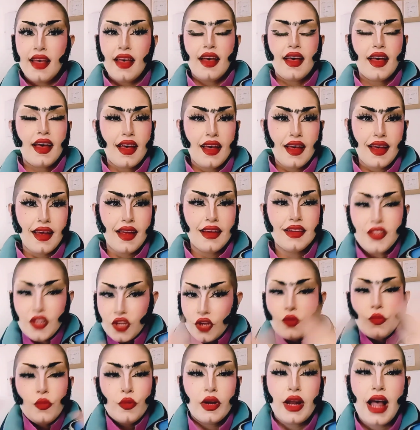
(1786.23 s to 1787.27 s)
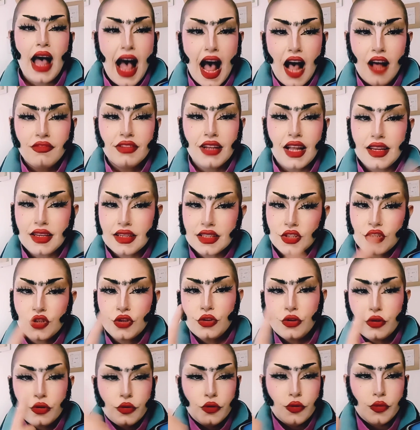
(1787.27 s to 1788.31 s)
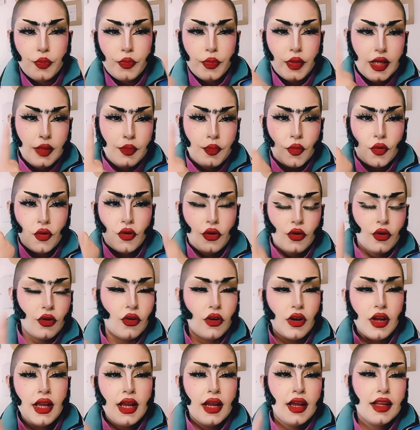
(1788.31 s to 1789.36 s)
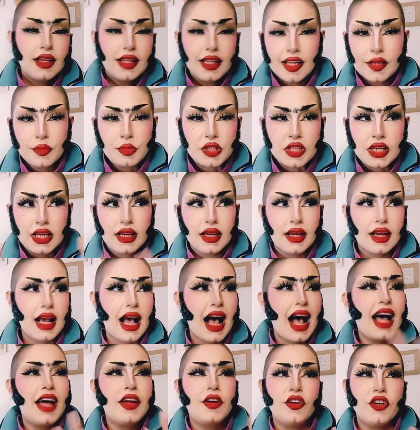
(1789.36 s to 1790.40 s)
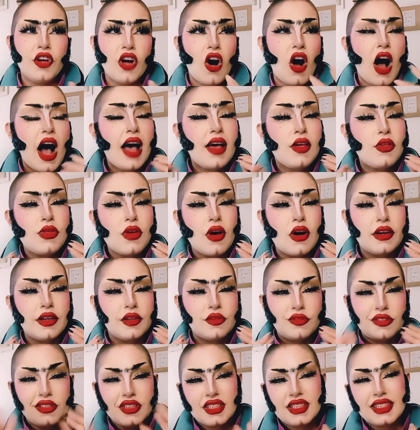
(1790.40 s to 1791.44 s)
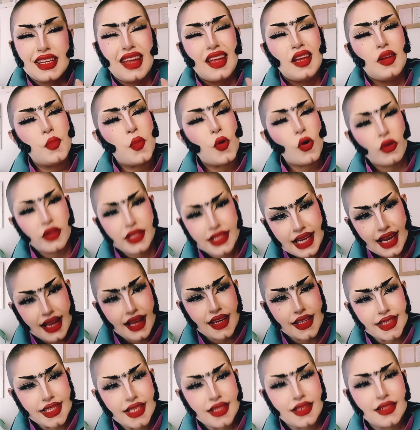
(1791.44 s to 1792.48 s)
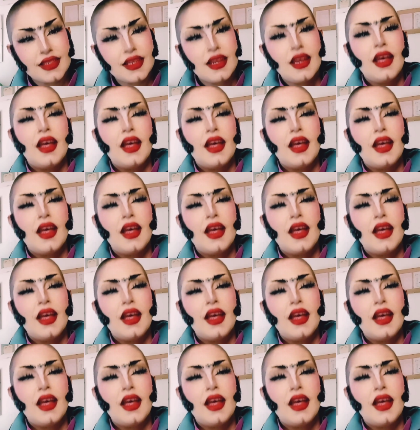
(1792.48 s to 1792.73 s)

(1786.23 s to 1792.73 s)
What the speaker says: And you would have like 2 people lip sync. I don't know. I thought it was in poor taste.